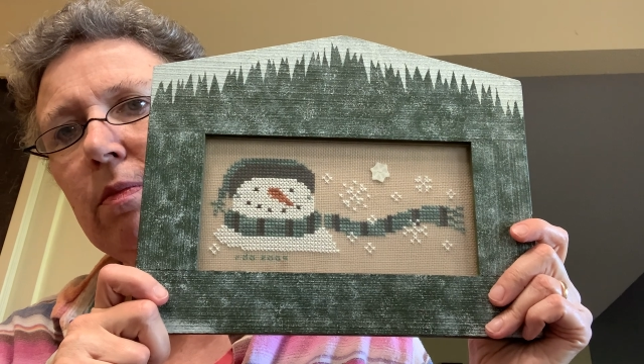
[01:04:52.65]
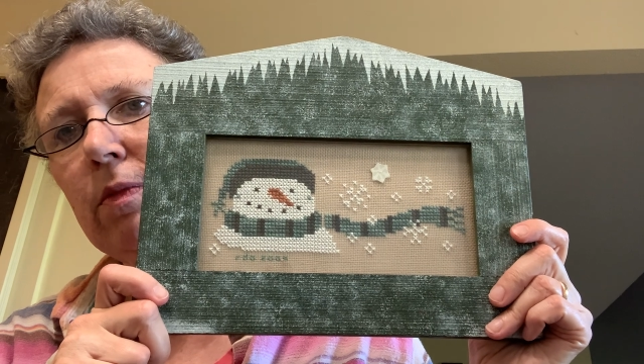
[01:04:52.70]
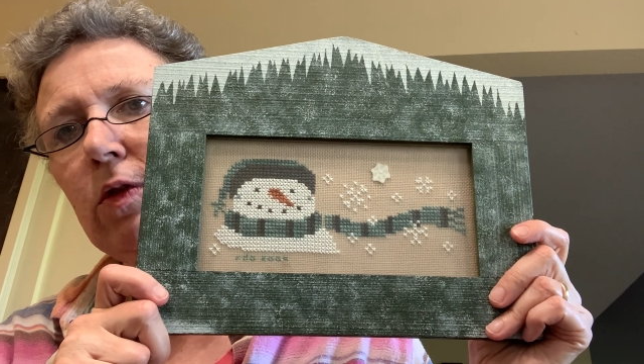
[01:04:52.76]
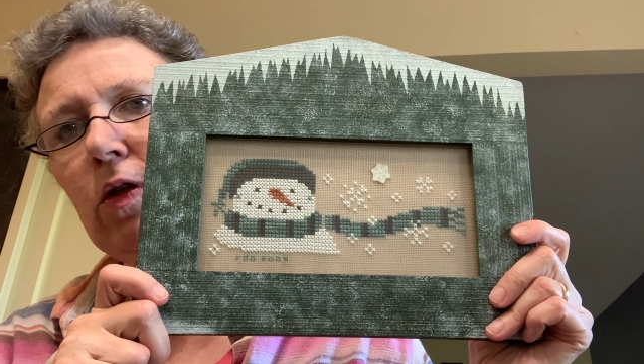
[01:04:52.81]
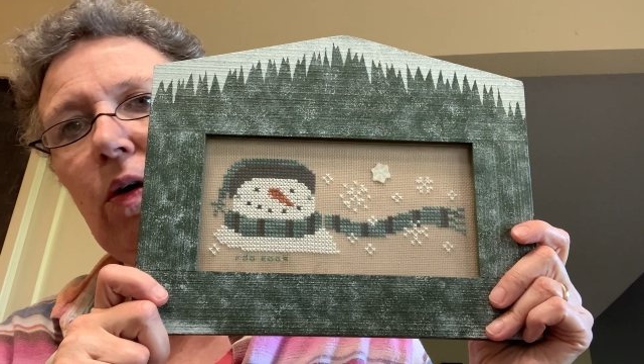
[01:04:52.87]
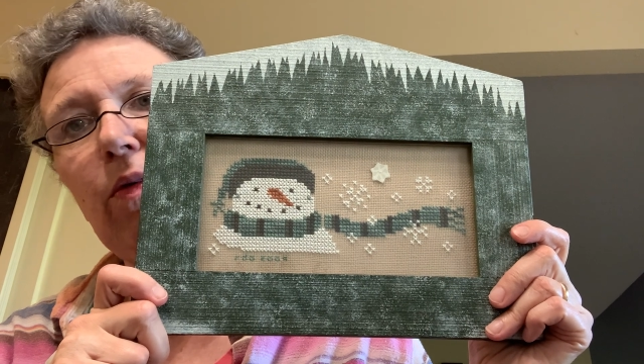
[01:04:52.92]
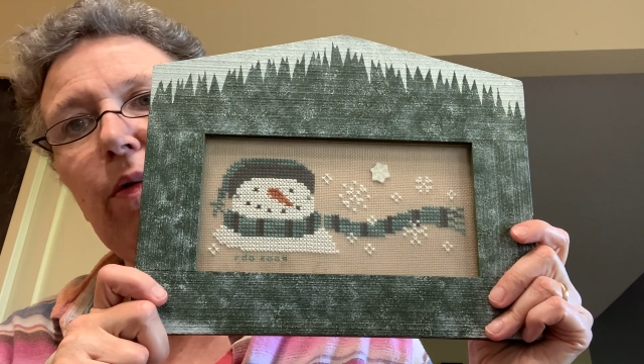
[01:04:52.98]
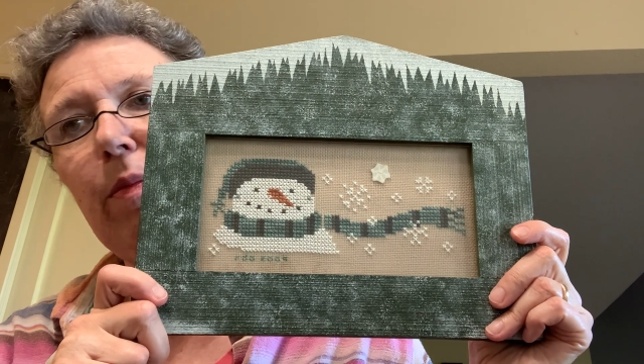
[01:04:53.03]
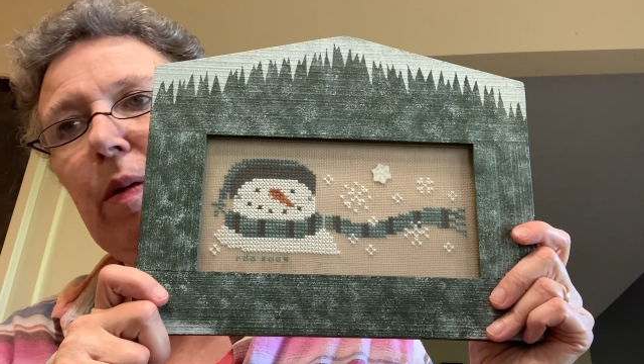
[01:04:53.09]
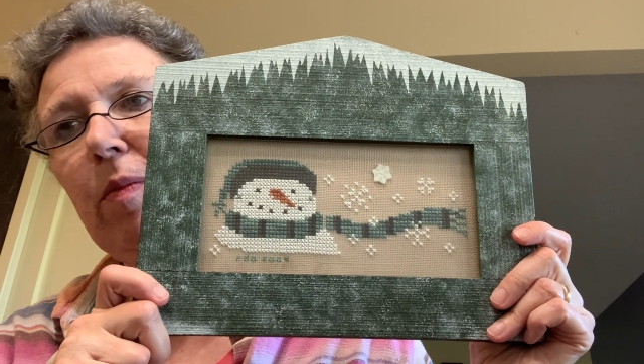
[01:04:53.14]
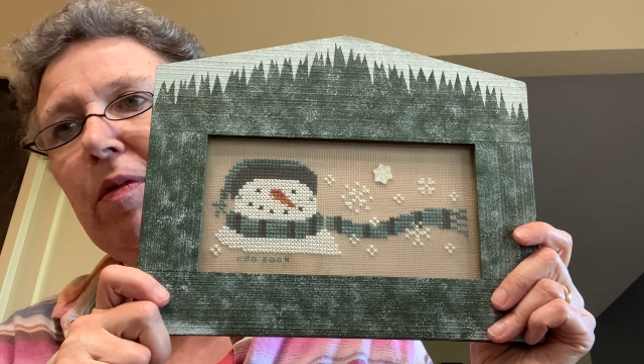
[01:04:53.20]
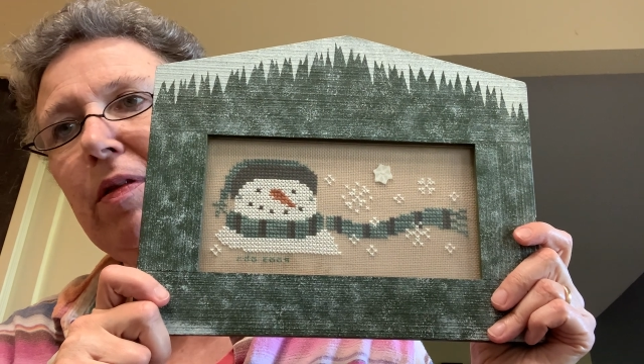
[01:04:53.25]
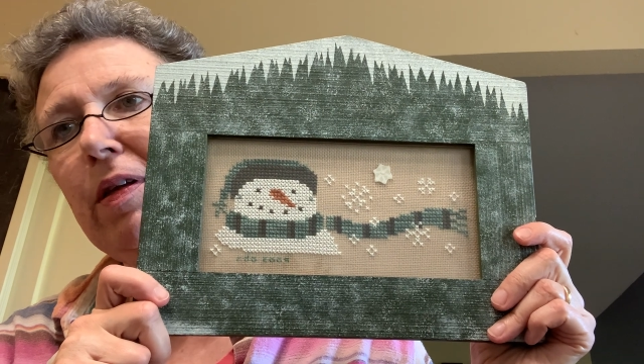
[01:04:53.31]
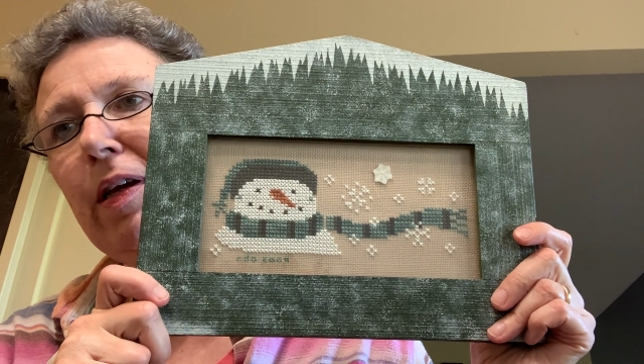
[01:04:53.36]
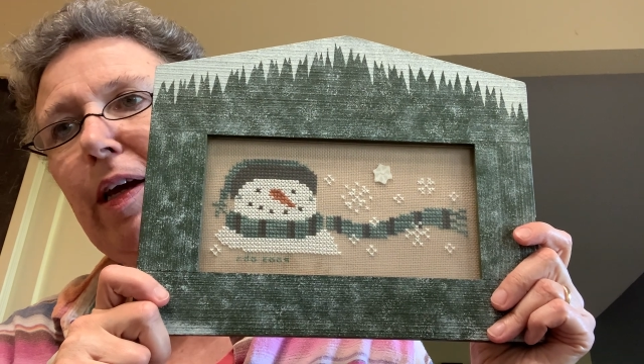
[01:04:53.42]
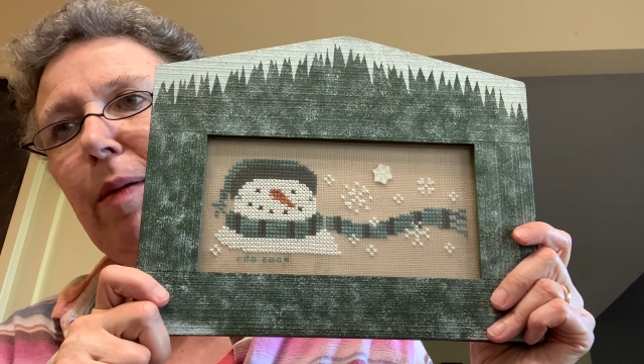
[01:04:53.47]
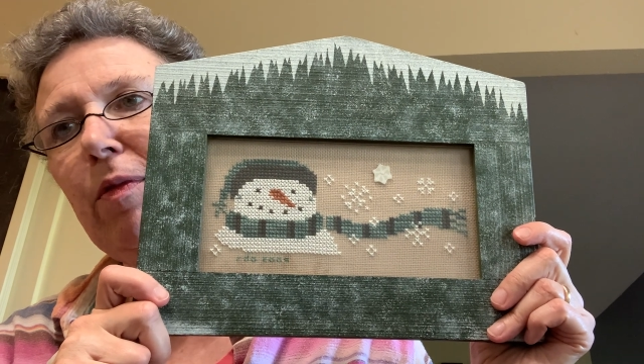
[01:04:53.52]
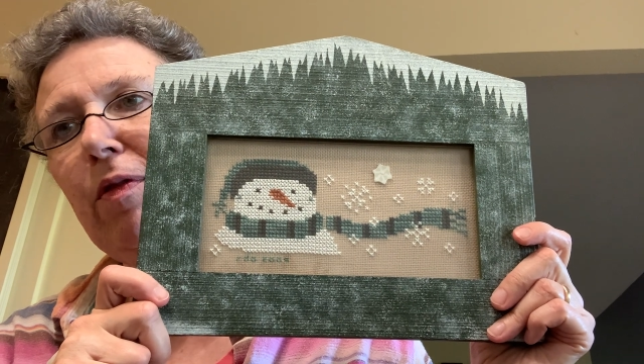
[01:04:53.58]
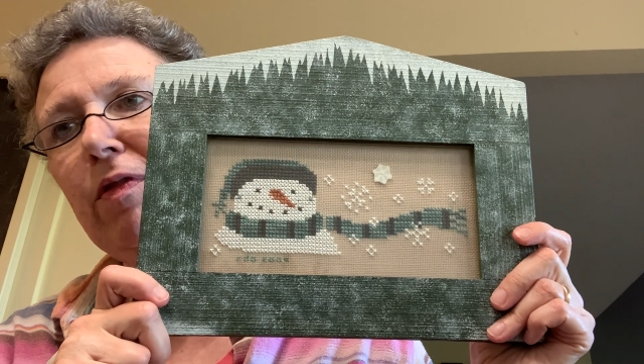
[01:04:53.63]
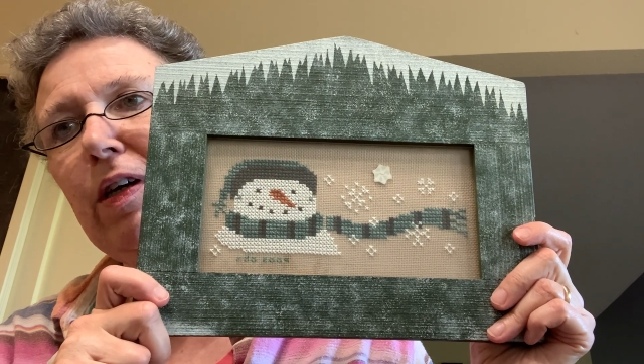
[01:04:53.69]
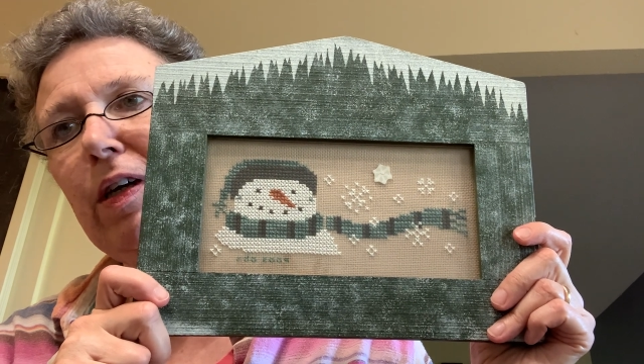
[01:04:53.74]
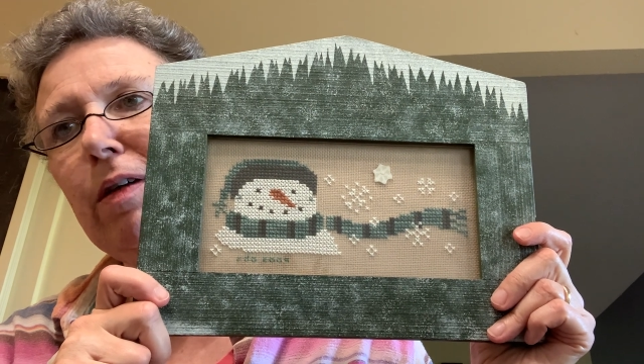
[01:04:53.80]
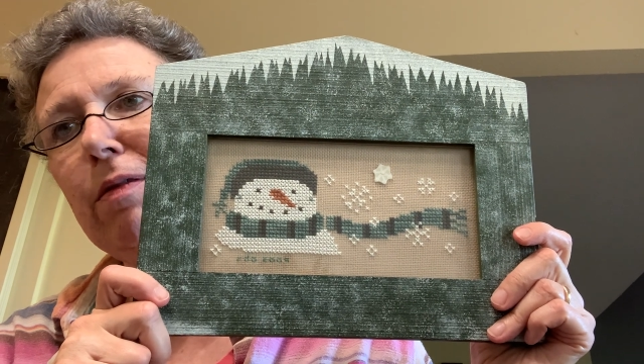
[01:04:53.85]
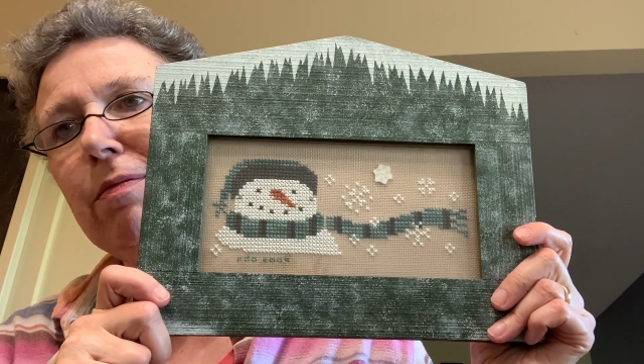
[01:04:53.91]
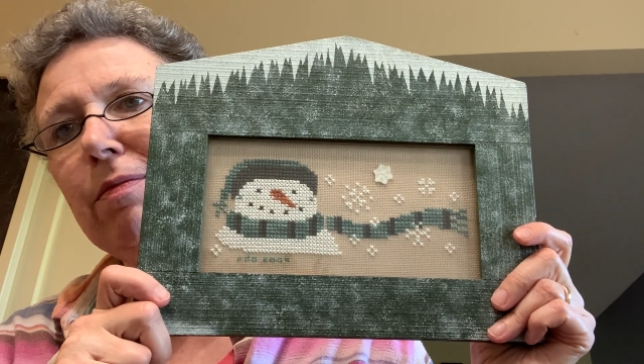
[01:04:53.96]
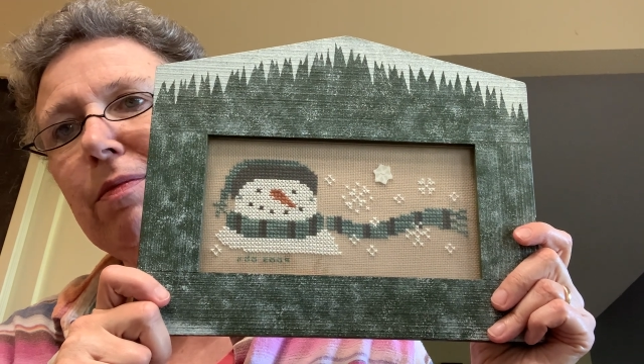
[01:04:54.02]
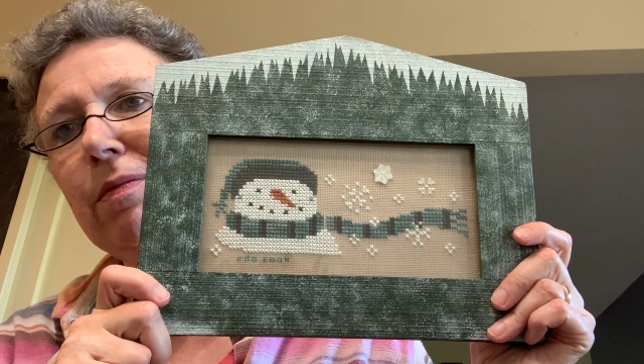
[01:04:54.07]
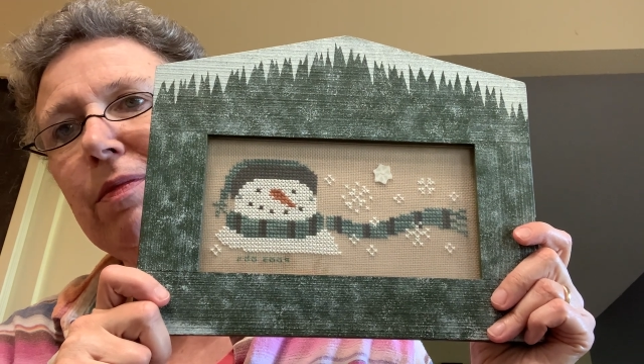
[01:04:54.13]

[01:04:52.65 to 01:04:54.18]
Don't remember the name of it.